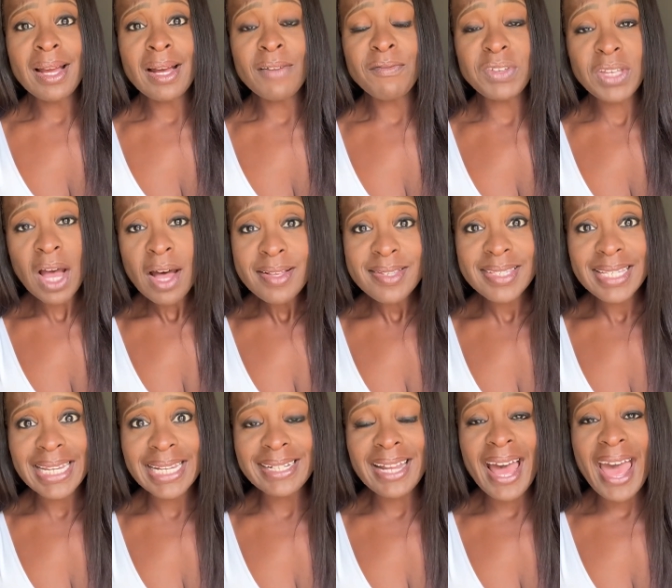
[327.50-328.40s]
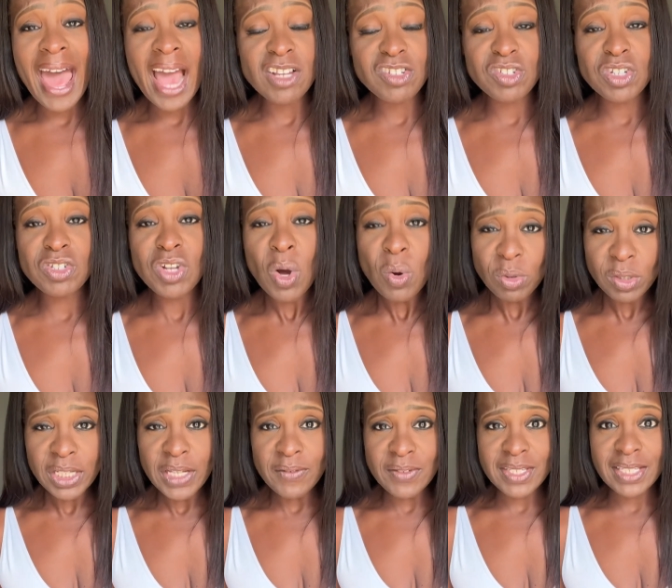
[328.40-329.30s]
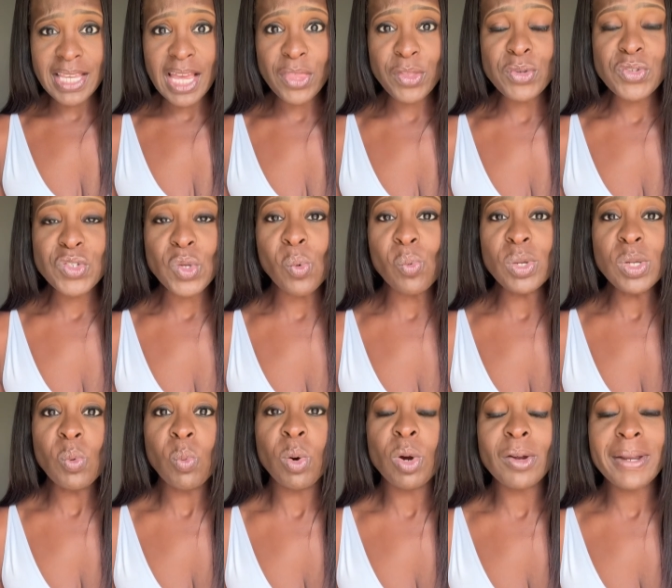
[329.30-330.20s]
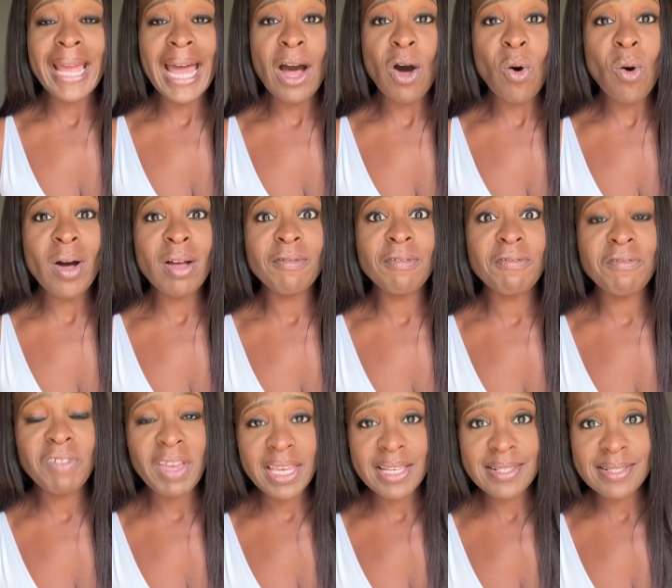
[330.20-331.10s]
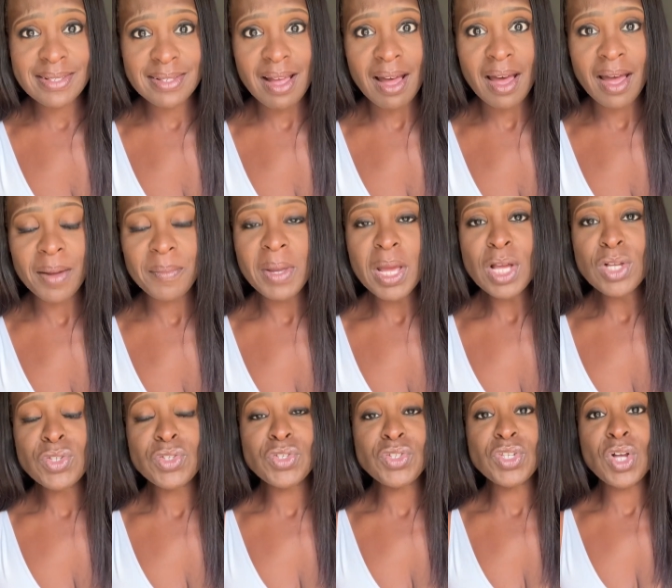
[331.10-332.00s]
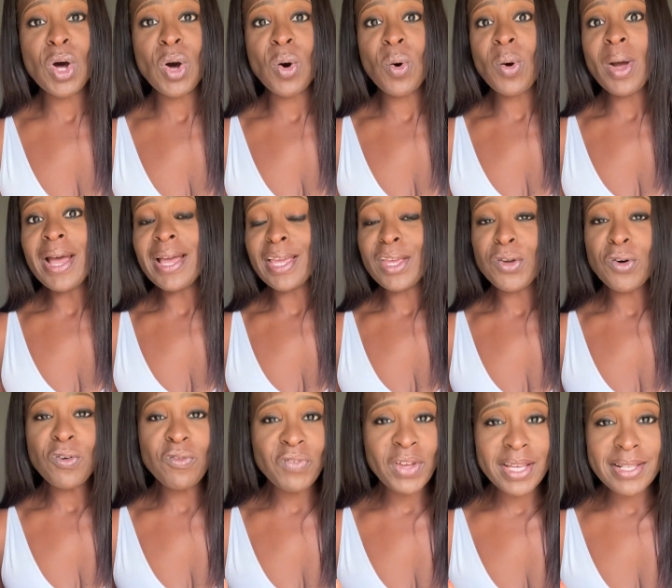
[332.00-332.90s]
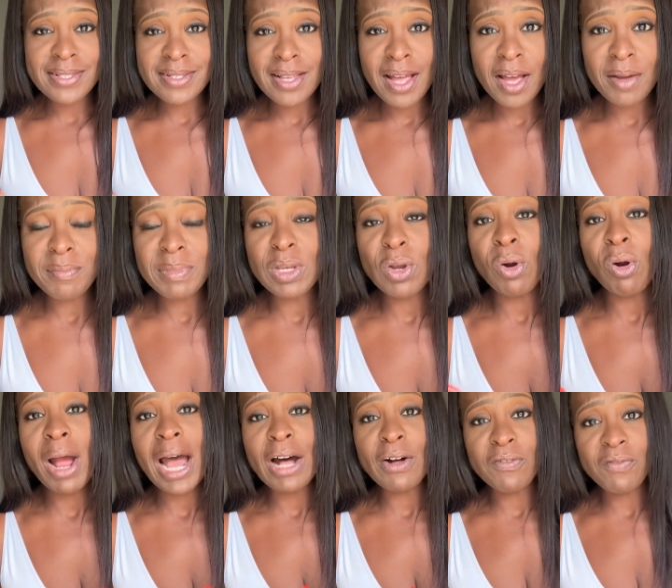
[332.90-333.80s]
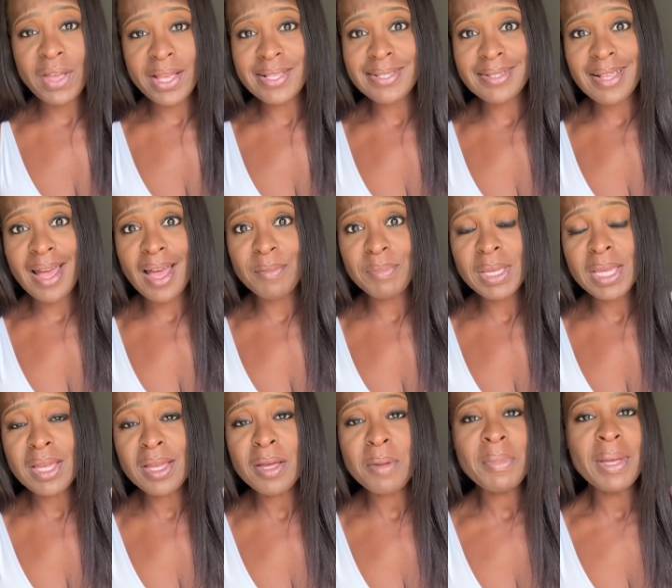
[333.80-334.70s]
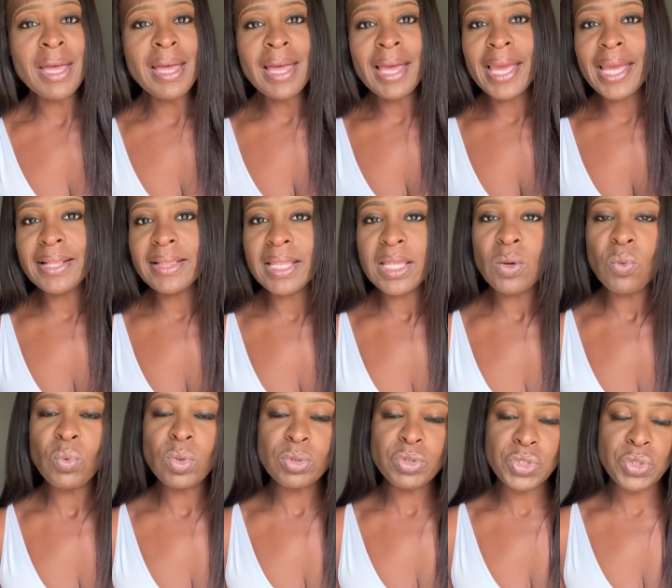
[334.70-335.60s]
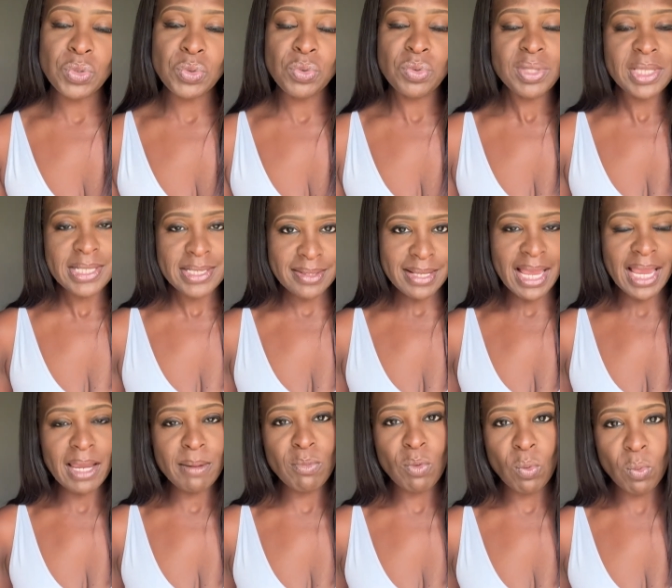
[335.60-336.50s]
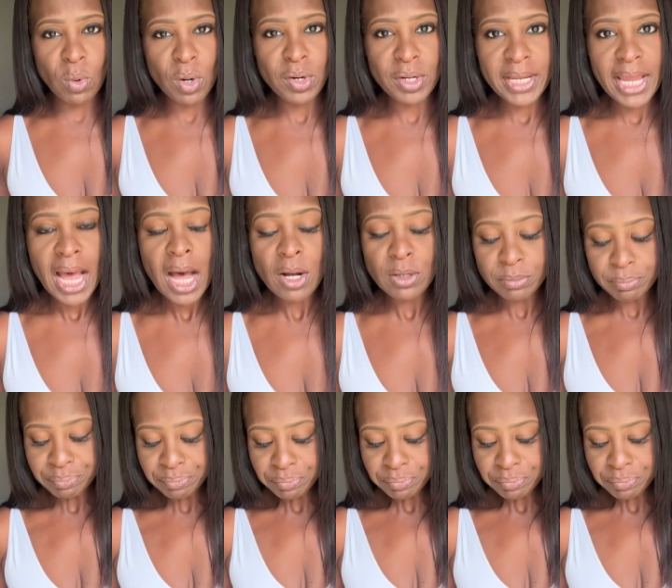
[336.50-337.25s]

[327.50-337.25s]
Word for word: fiance and I actually don't live together, so we work out on FaceTime. So he'll FaceTime me or I'll FaceTime him, and then we'll do the same workout.